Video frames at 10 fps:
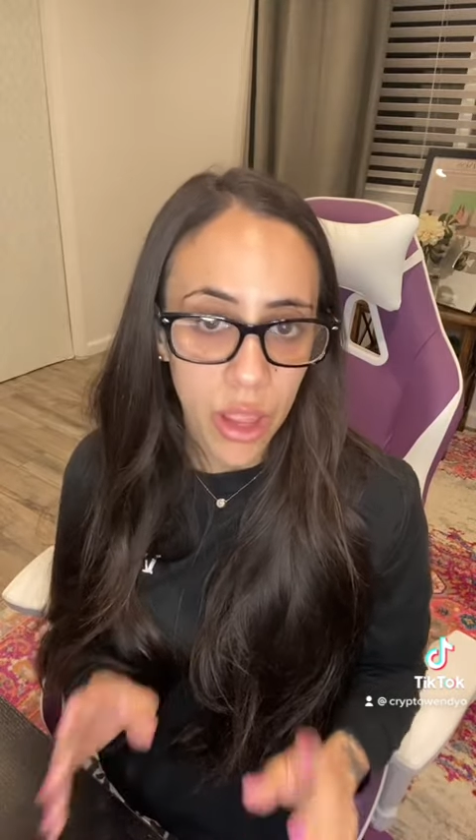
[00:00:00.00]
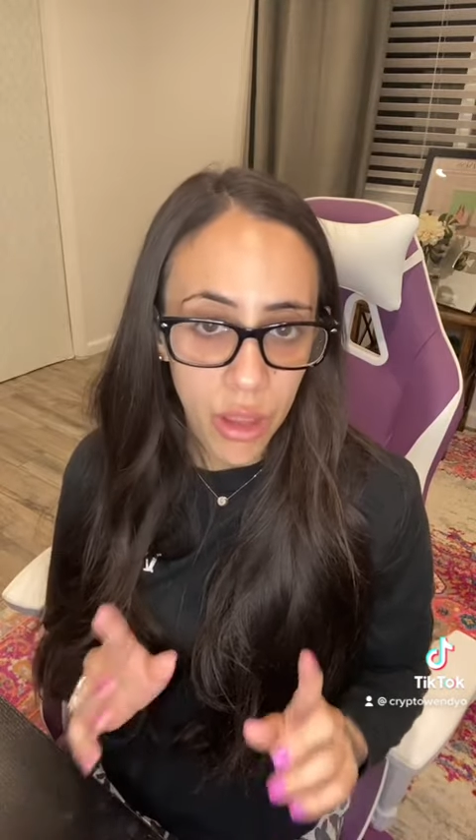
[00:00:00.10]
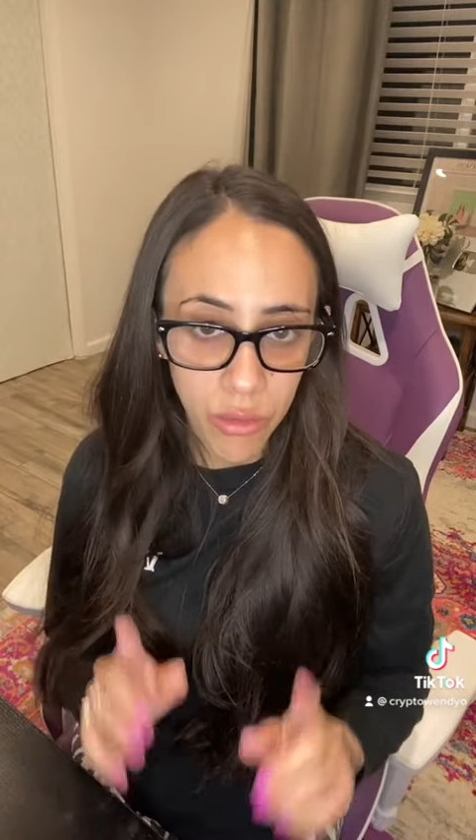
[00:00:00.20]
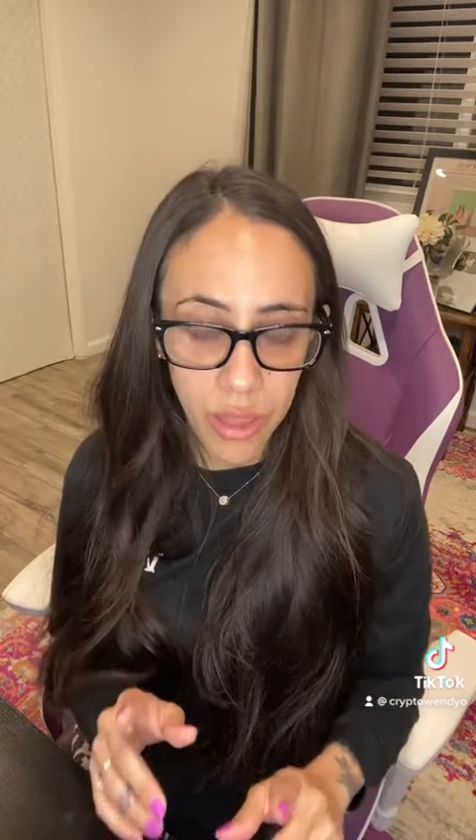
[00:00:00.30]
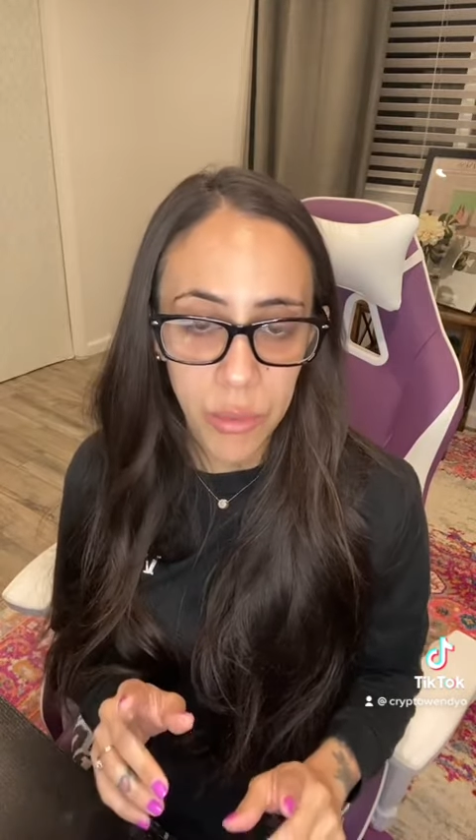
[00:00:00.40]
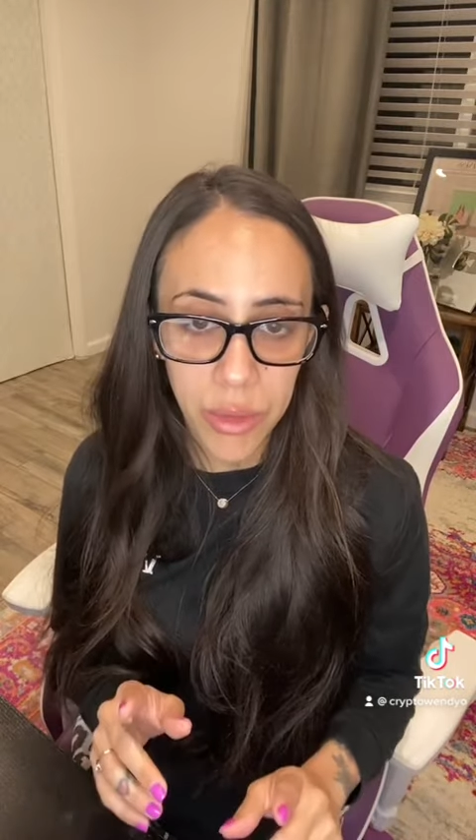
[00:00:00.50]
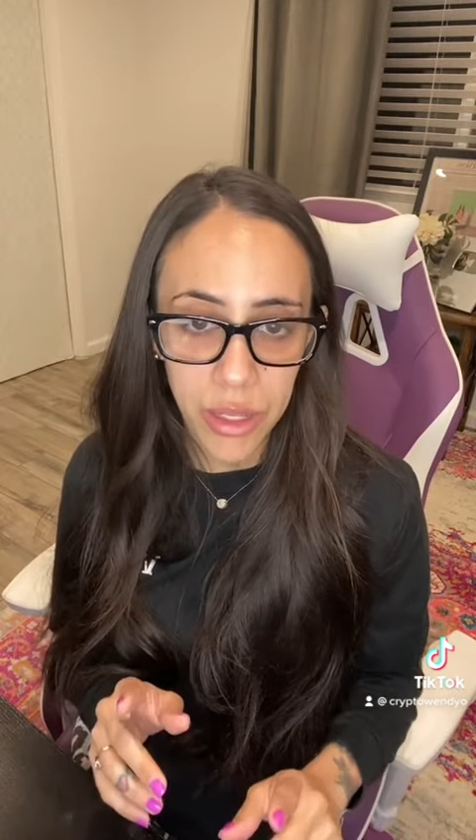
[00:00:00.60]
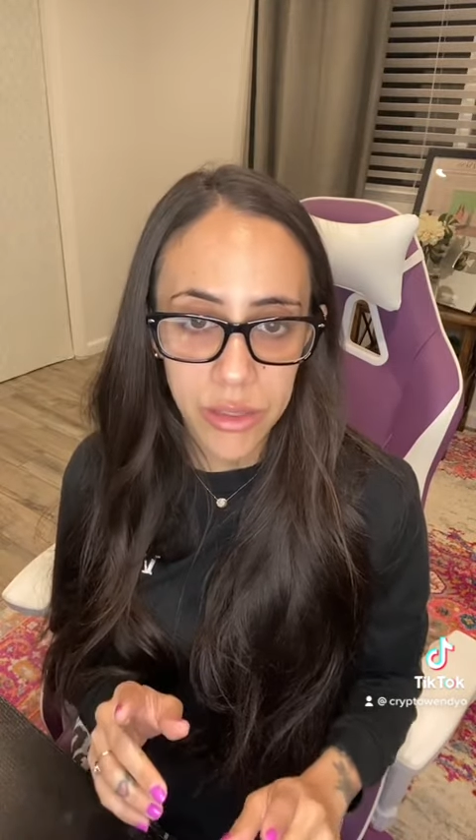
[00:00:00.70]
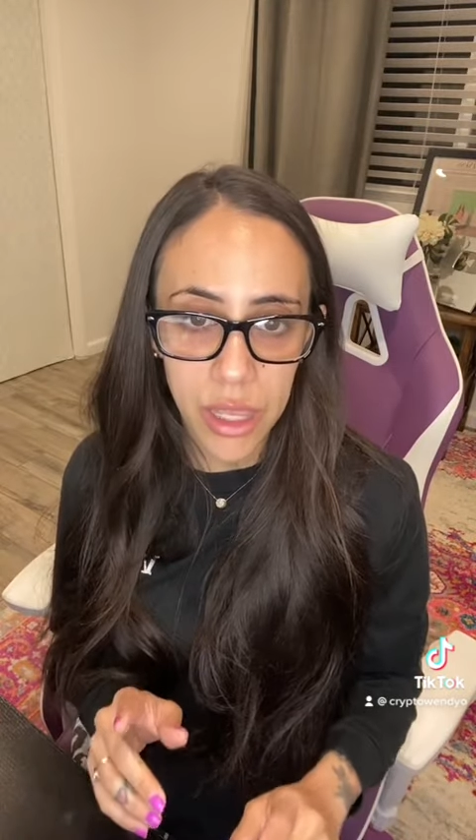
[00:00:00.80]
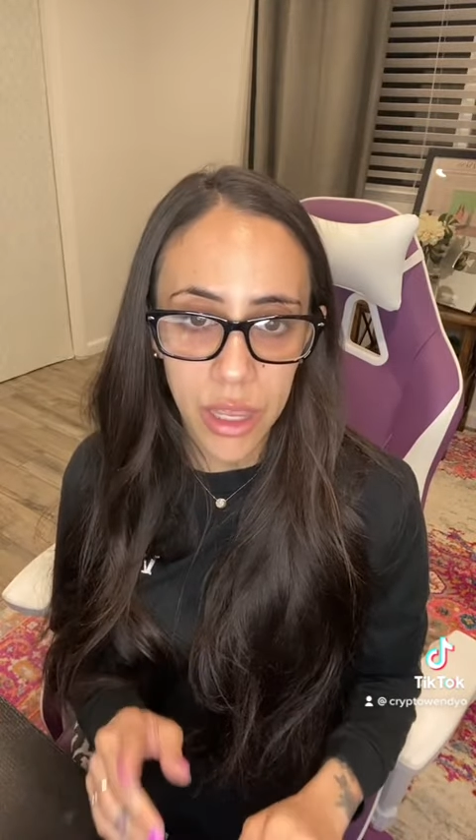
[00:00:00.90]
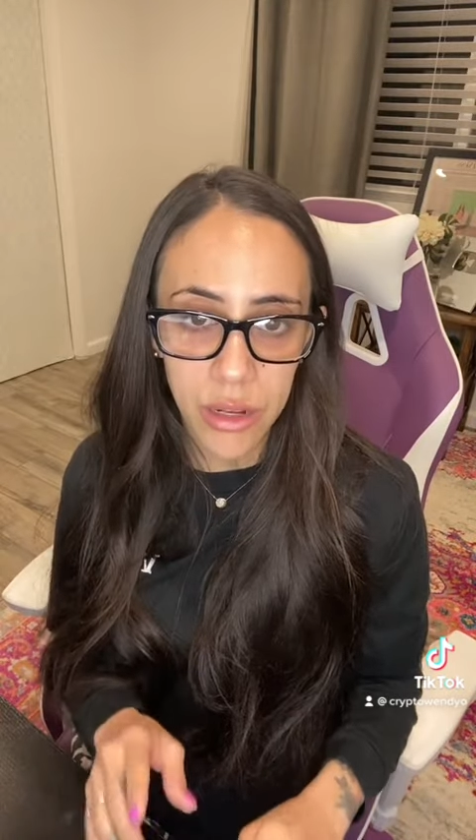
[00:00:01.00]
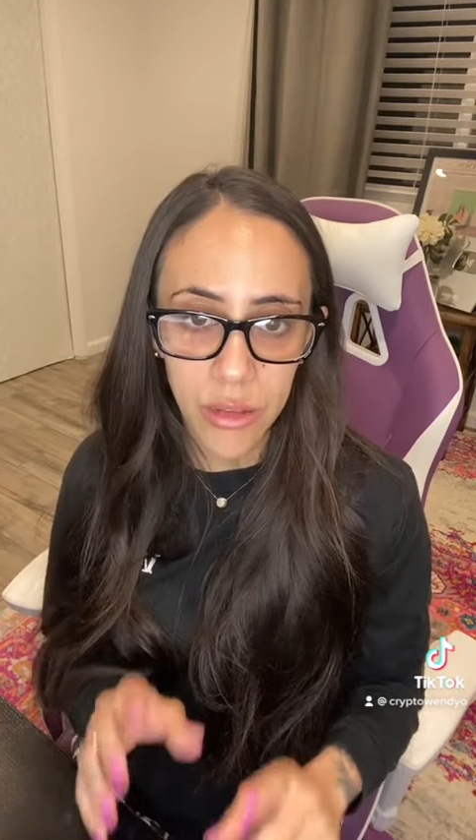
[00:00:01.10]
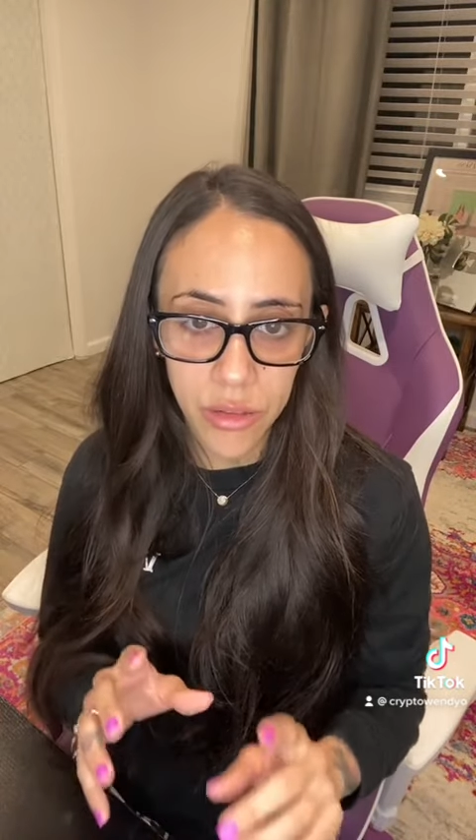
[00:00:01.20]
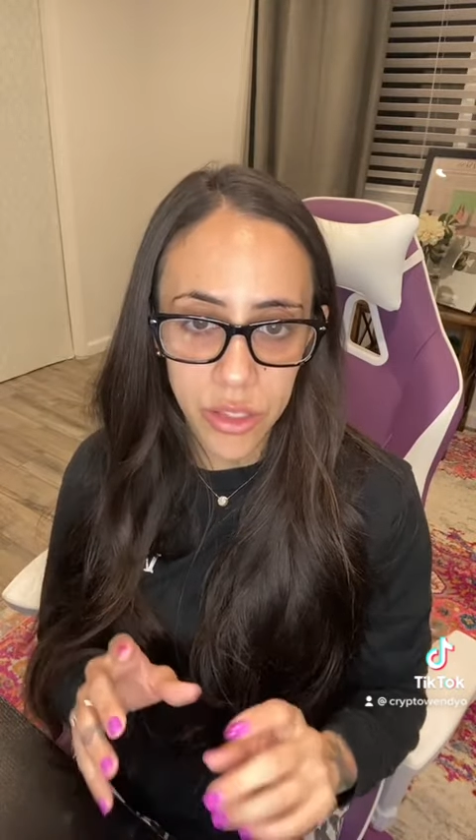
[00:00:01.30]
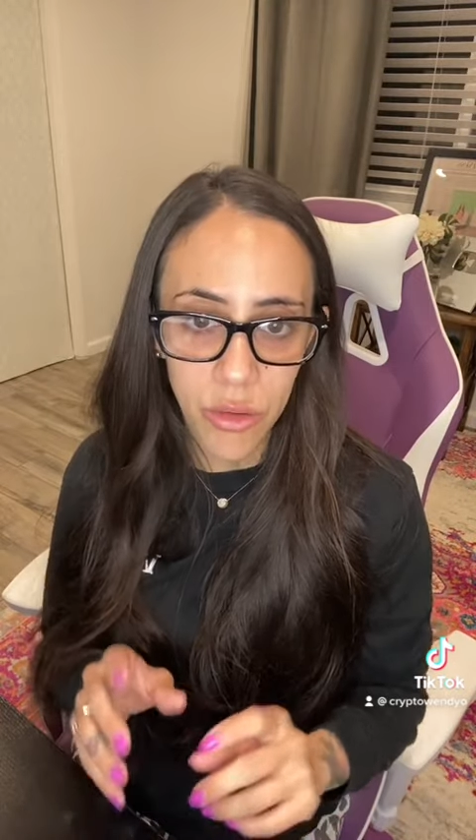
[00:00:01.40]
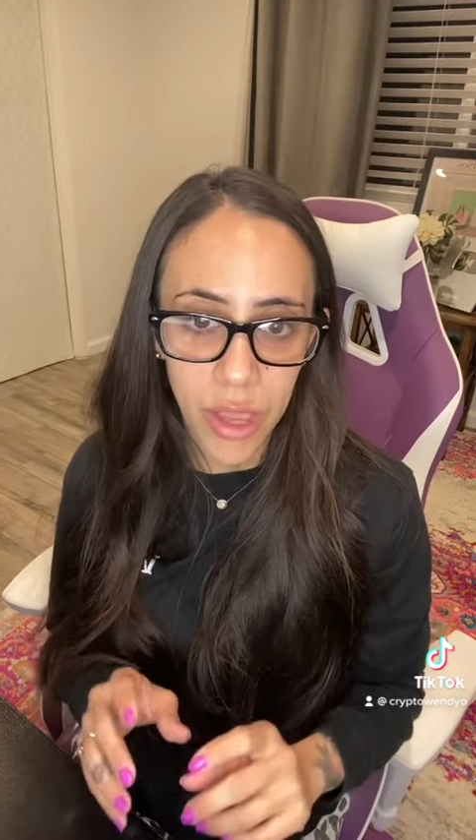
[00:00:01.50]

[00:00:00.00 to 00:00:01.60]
With that being said, let's go